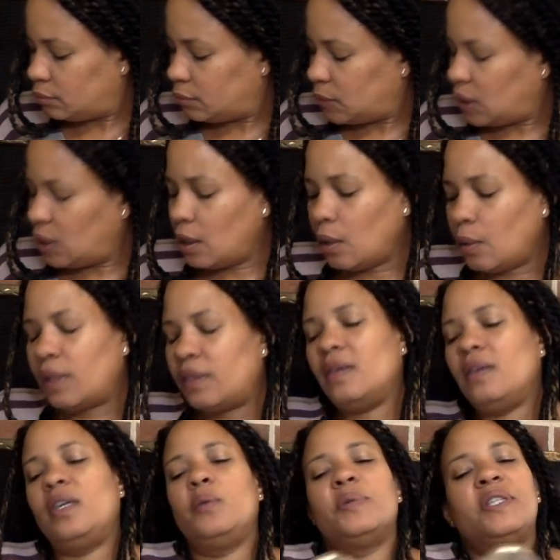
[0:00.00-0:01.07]
you know, I
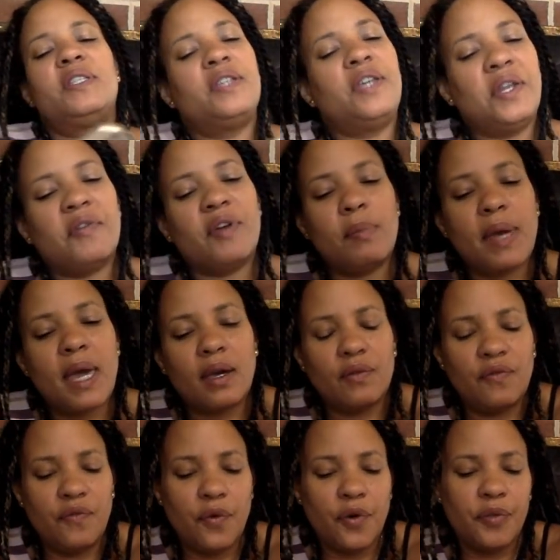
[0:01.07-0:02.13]
think he was teetering back
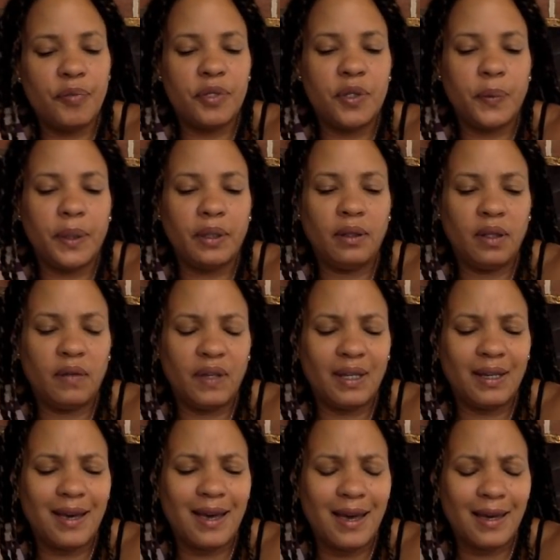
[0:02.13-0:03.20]
and forth between
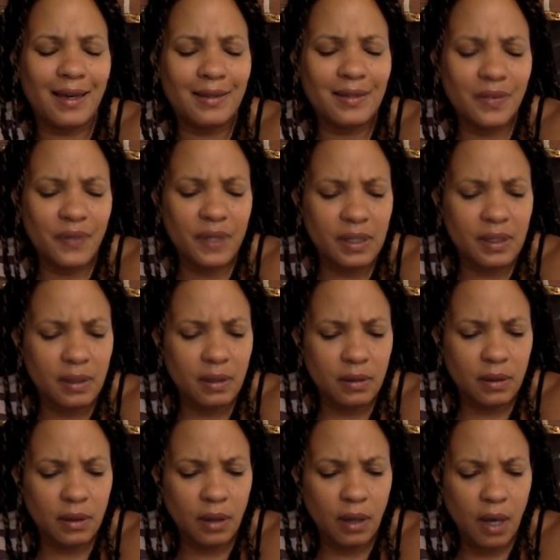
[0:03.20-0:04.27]
giving kind of
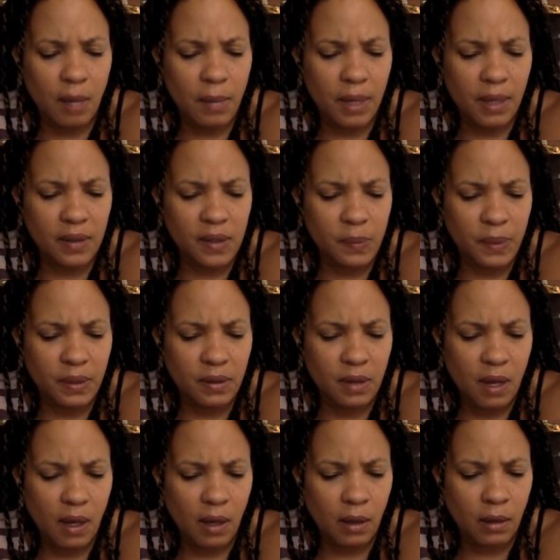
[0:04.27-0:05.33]
insulting comments, but
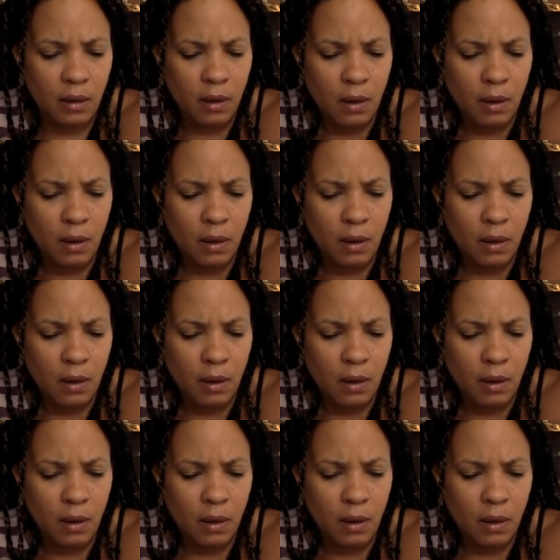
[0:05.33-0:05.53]
not